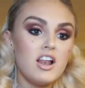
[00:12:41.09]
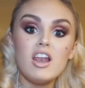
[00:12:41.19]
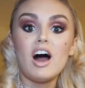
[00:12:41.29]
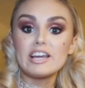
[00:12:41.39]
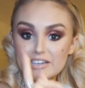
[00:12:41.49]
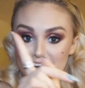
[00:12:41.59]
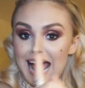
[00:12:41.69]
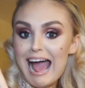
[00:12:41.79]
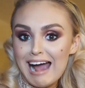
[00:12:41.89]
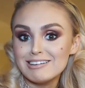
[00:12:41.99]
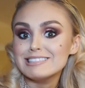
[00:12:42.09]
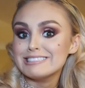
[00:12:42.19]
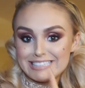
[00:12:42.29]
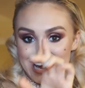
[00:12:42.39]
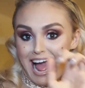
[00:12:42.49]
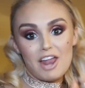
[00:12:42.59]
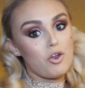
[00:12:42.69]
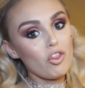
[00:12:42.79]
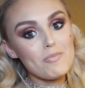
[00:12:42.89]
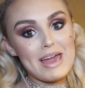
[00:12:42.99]
like, nah, nah,
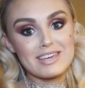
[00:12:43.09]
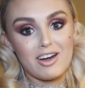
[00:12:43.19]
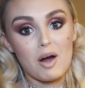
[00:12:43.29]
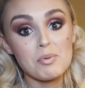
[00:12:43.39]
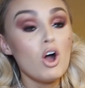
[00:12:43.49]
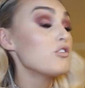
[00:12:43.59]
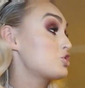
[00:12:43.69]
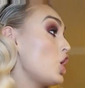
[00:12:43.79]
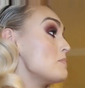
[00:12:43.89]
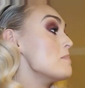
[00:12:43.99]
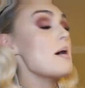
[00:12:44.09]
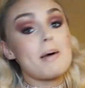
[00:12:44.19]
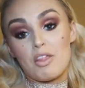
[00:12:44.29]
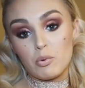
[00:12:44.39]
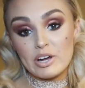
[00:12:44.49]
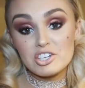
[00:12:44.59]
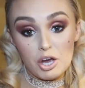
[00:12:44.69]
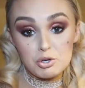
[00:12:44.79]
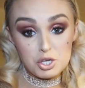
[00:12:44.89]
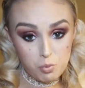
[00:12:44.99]
not the makeup. Chuck my mum out the
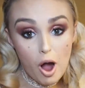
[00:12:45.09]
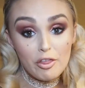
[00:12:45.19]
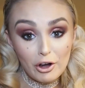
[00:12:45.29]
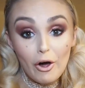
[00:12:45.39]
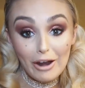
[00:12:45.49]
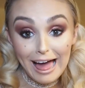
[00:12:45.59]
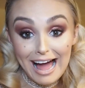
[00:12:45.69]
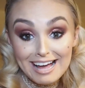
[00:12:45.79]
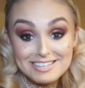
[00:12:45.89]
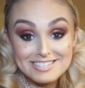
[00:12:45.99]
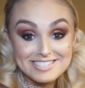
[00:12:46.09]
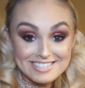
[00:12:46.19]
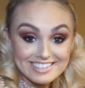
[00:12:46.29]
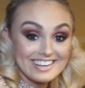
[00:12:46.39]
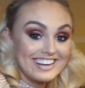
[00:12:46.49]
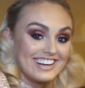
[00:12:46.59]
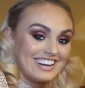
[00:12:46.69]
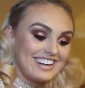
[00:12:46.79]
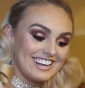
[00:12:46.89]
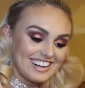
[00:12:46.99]
window. She's worth a lot less.
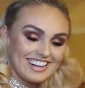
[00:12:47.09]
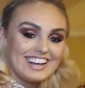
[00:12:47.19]
I.